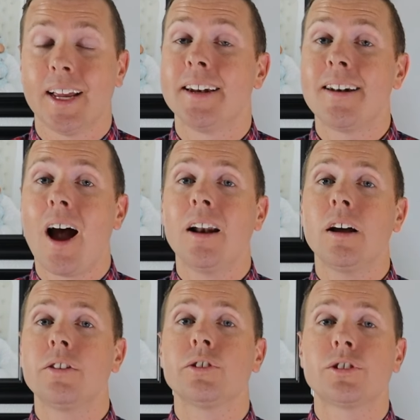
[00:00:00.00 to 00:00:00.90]
And not
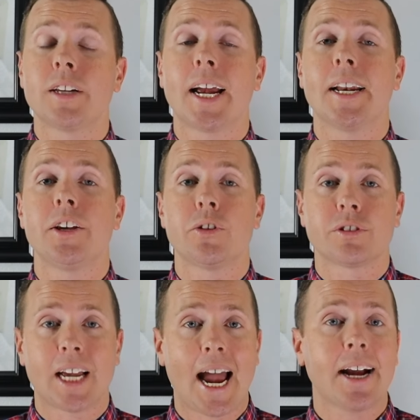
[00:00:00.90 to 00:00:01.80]
understanding your
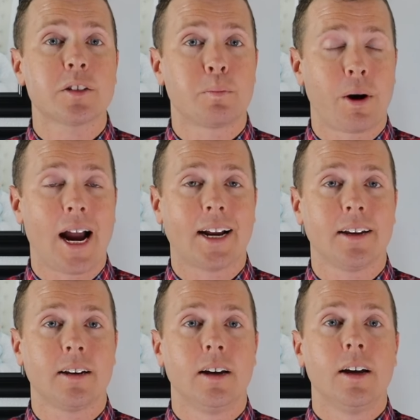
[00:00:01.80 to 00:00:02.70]
tax
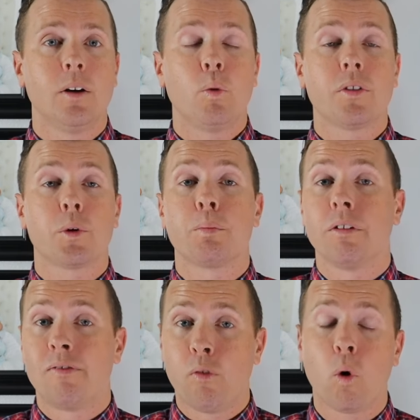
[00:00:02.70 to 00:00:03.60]
bracket, whether
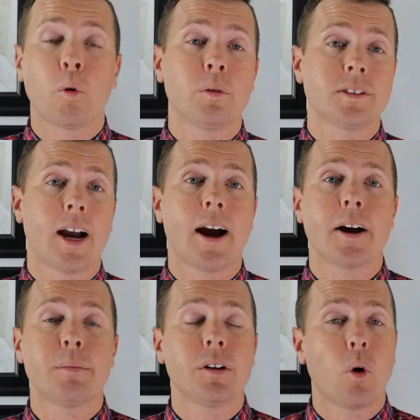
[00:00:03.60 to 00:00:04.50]
before
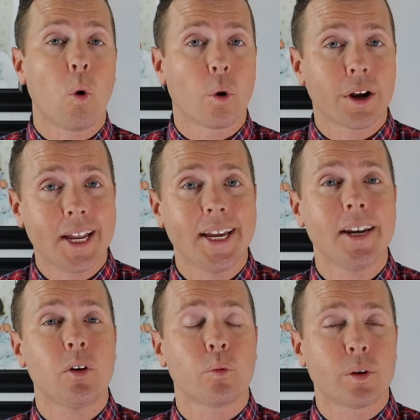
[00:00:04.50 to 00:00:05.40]
retirement or
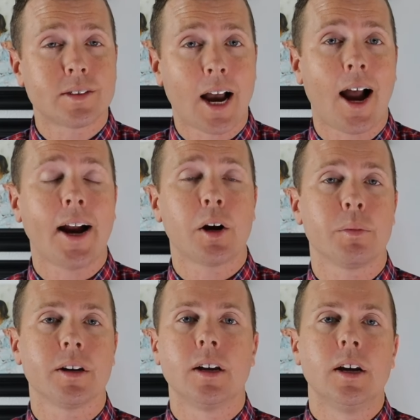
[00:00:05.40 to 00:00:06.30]
in
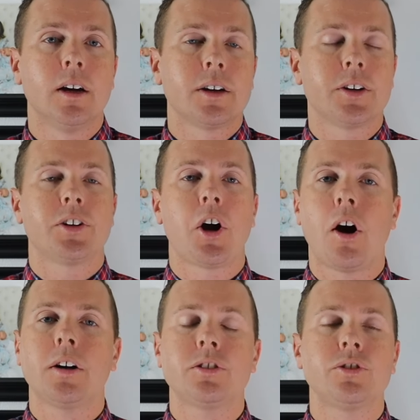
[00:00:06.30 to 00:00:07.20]
retirement, could
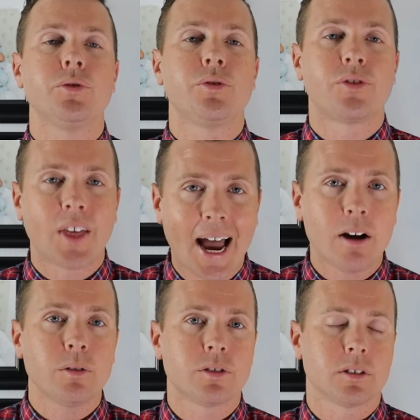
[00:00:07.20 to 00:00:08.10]
cost you
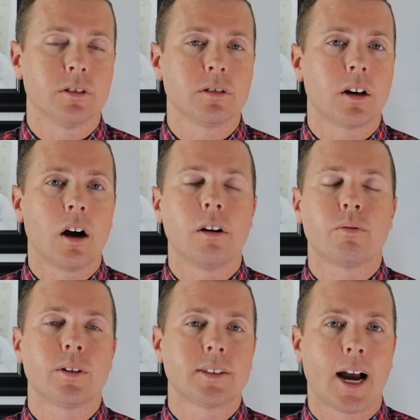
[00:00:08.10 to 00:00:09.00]
thousands of
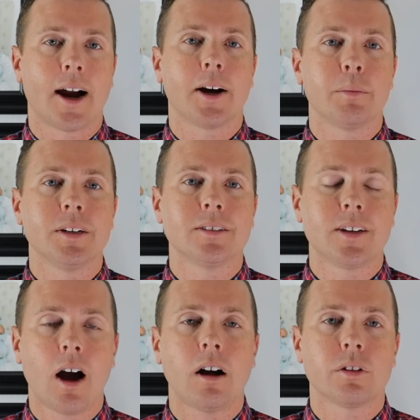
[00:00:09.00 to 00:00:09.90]
retirement
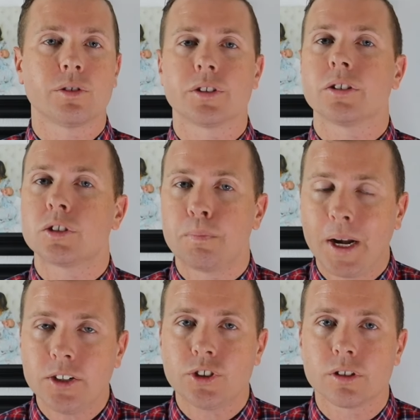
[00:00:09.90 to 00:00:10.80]
dollars,
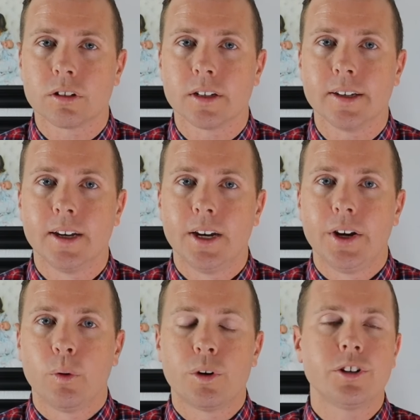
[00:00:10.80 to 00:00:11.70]
especially
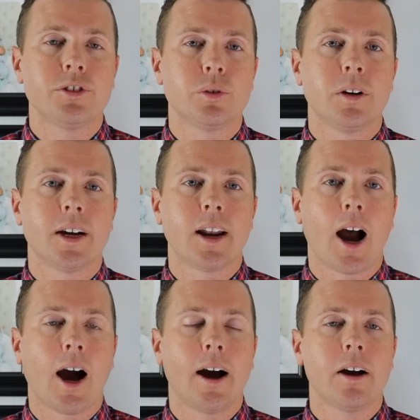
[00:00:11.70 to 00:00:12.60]
when you're doing an
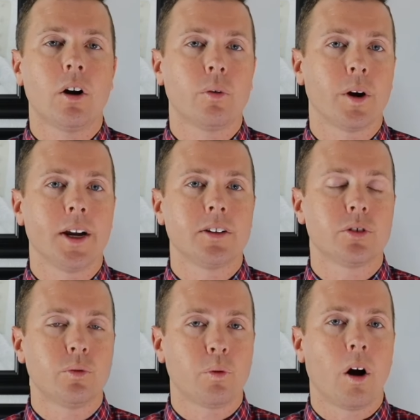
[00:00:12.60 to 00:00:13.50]
IRA
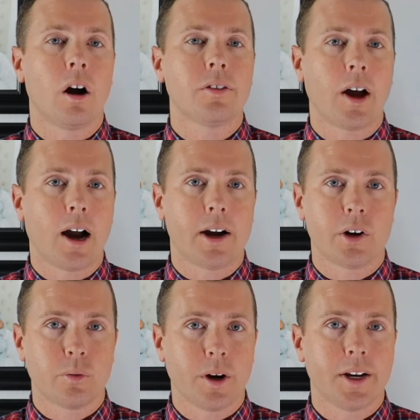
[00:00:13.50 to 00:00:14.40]
to Roth
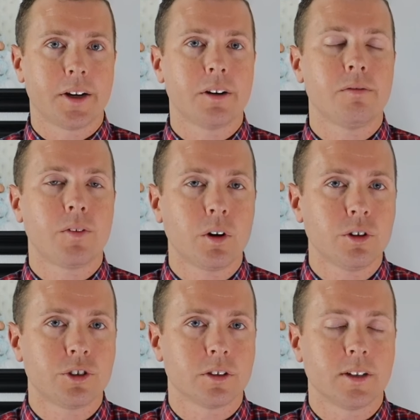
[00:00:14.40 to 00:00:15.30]
IRA
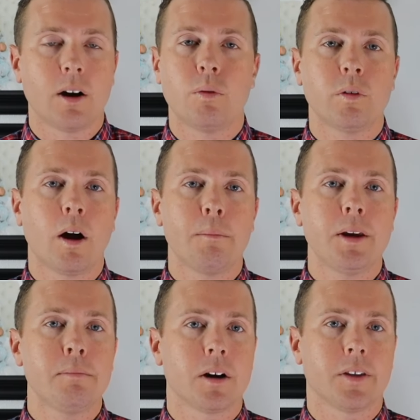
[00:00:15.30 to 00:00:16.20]
conversion. Now, what do I
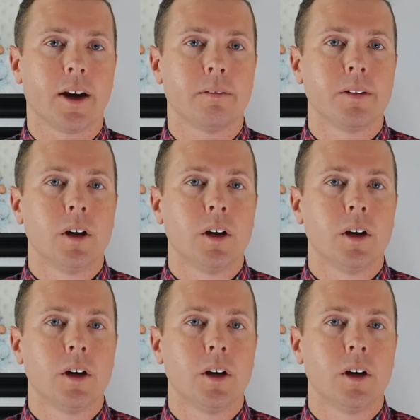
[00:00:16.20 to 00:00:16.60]
mean by that?